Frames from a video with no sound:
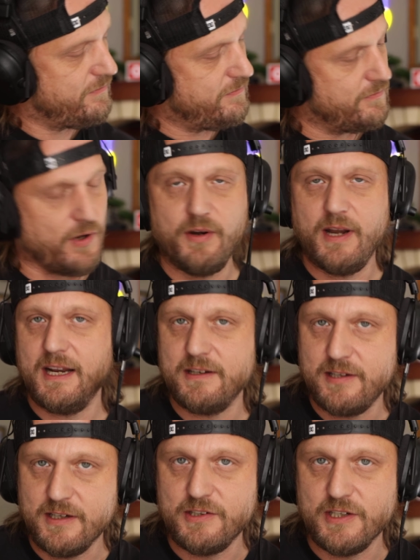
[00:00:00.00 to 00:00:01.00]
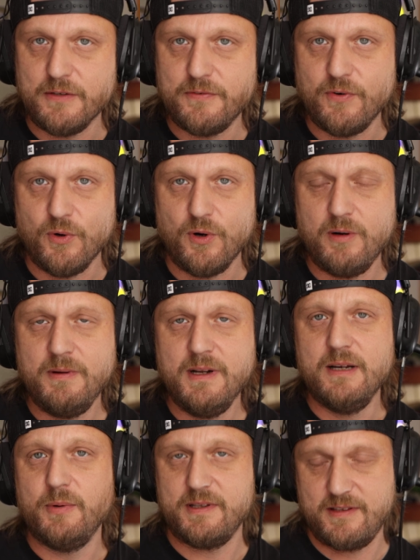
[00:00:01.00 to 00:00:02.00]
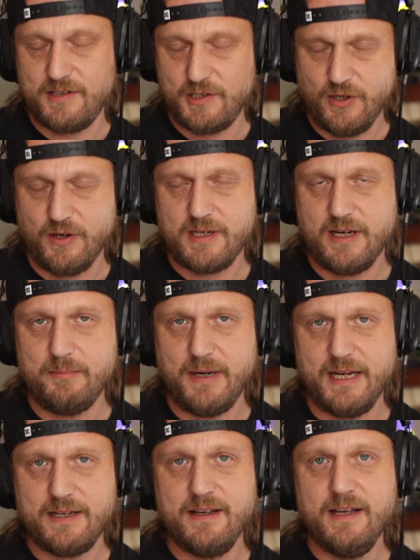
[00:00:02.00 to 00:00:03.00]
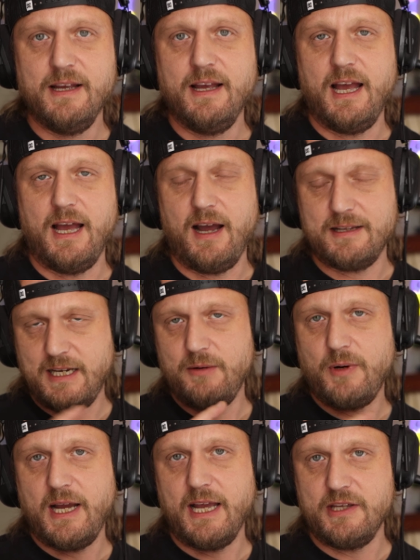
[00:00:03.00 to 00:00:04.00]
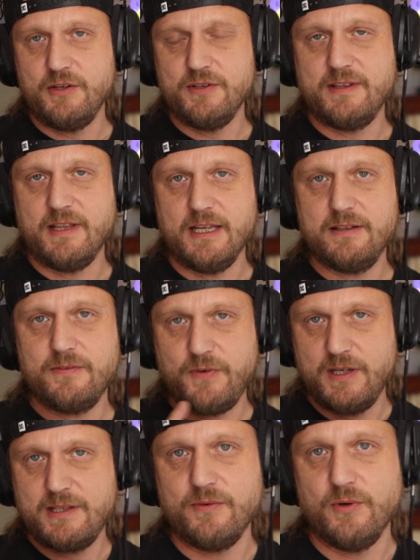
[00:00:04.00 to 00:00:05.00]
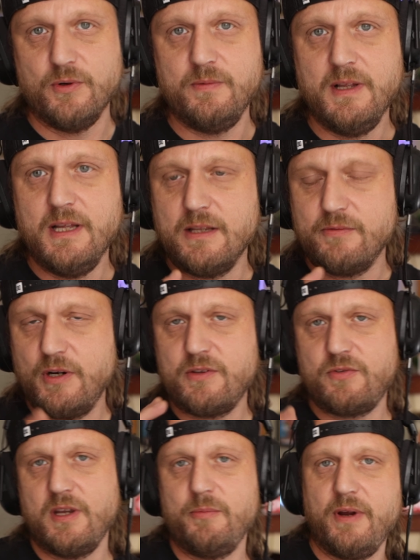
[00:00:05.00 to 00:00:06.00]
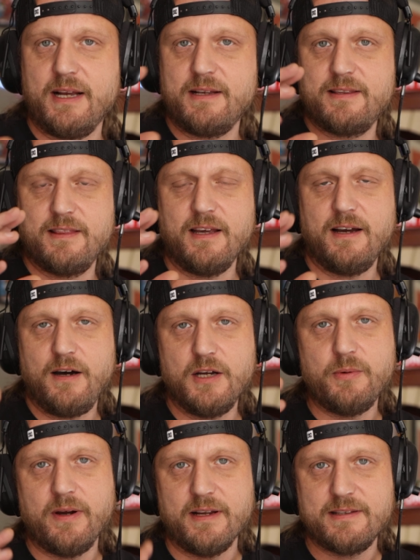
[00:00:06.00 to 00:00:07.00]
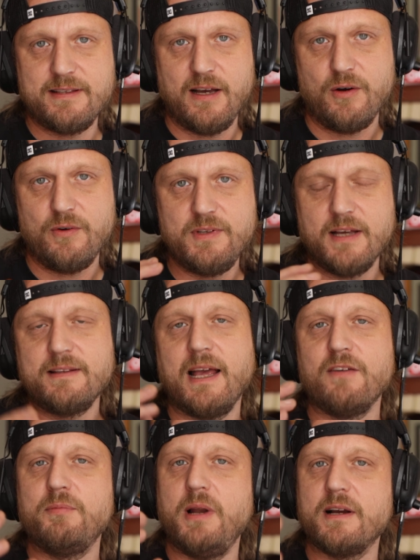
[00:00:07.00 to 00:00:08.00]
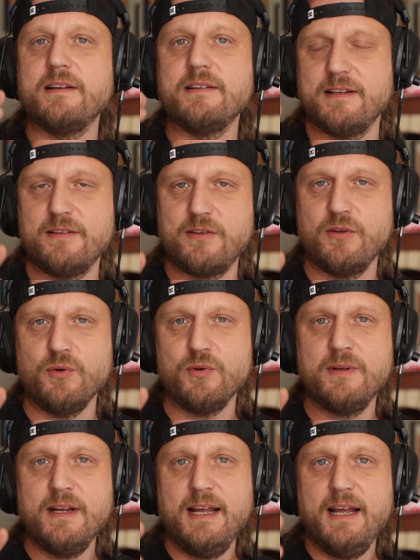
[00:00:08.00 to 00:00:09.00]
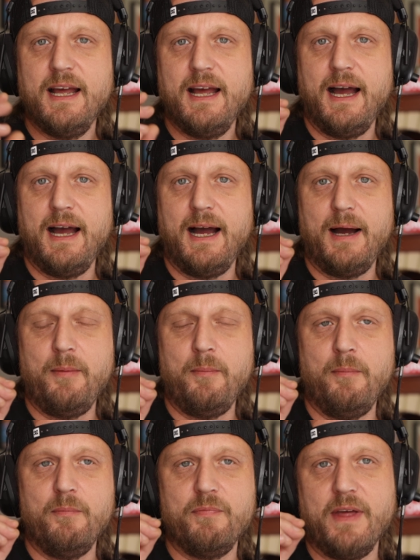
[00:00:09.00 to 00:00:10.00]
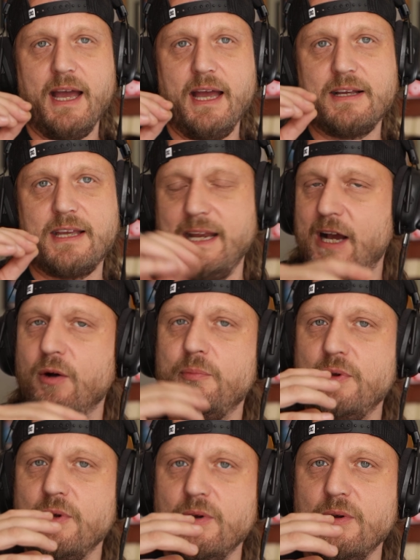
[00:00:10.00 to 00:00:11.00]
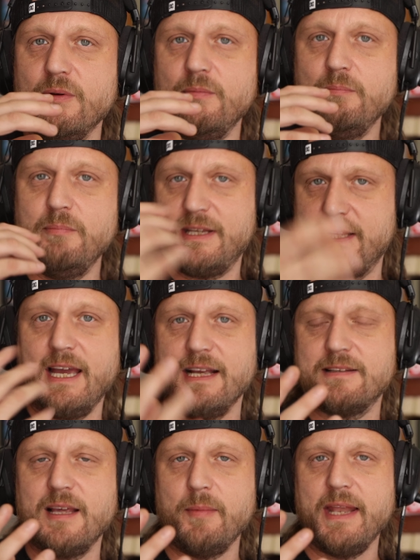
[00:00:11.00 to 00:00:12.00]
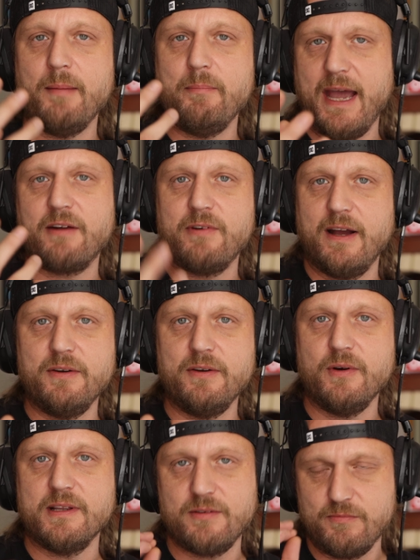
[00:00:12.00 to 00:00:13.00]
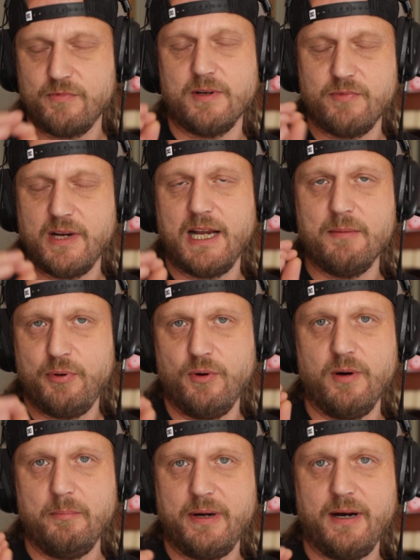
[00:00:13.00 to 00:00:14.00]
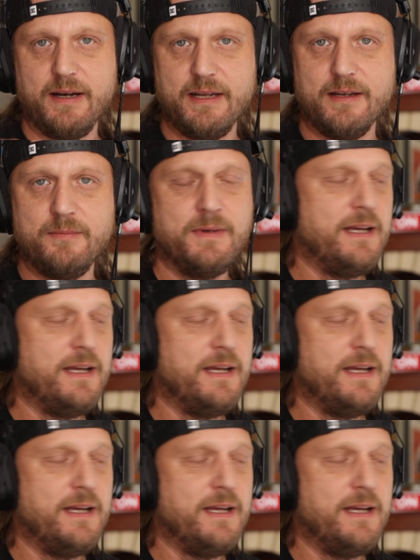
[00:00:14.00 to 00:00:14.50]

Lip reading: Rode NTG4, which is a shotgun mic. I'll tell you why I use these. First of all, the Rode StreamerX, the hardware itself, does have plugins installed that can help you mitigate some of that background noise. Really important part here.